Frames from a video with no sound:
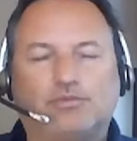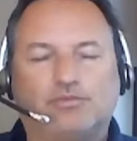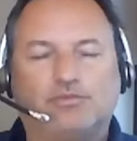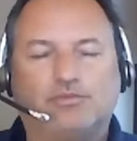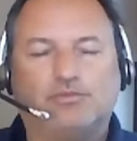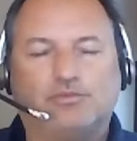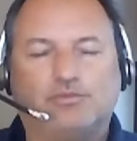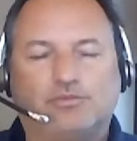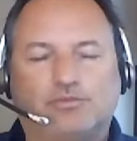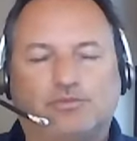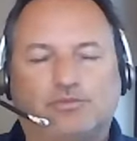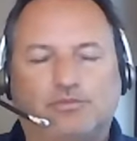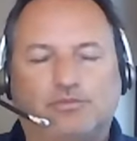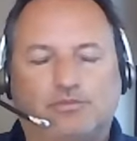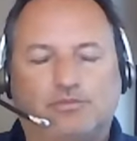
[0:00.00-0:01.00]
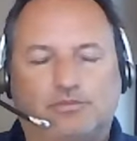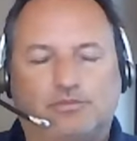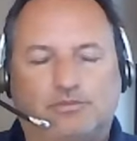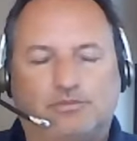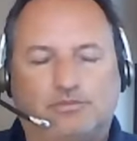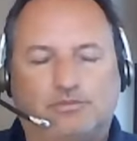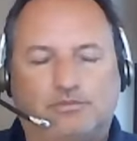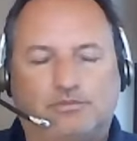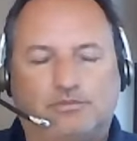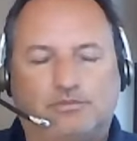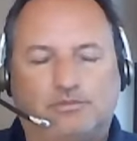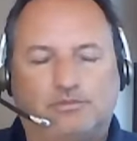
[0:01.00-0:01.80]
(silence)